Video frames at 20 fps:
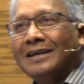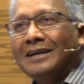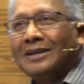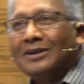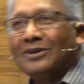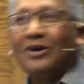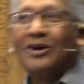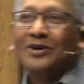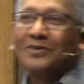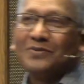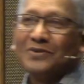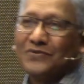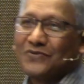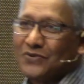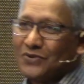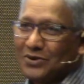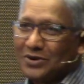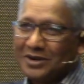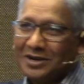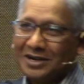Long
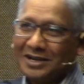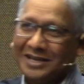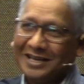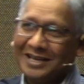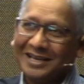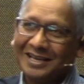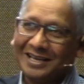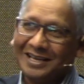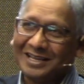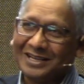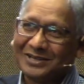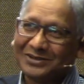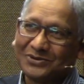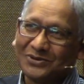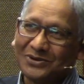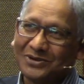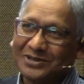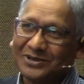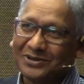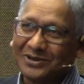before
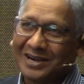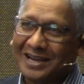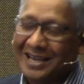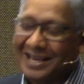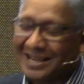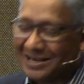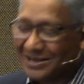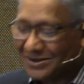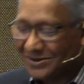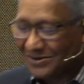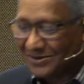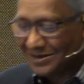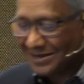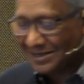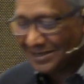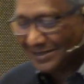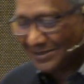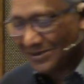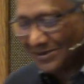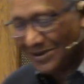Tony Orlando
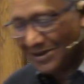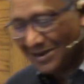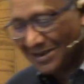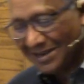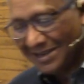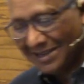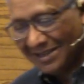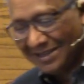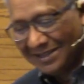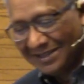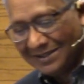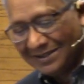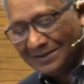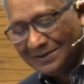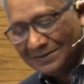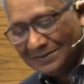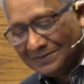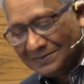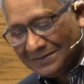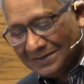and Dawn
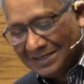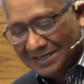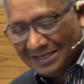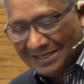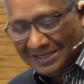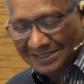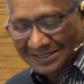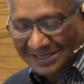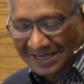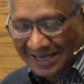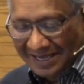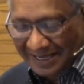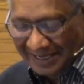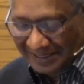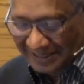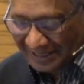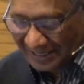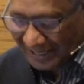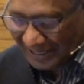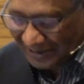
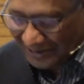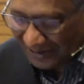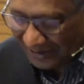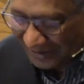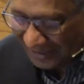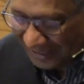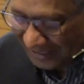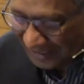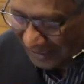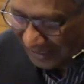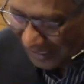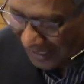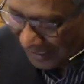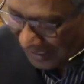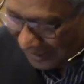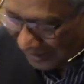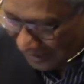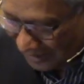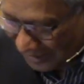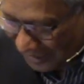sang the iconic tie
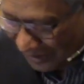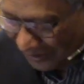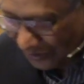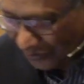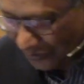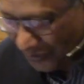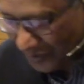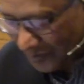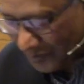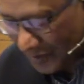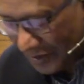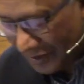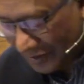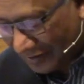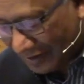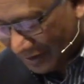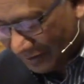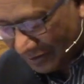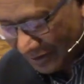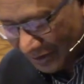a yellow ribbon
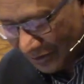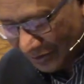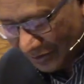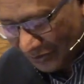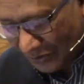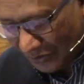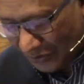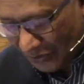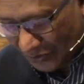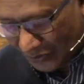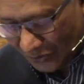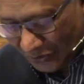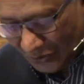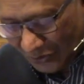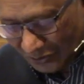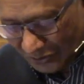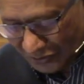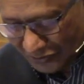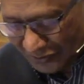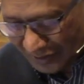around the old
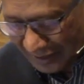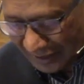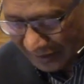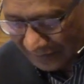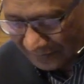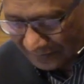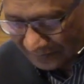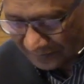oak tree,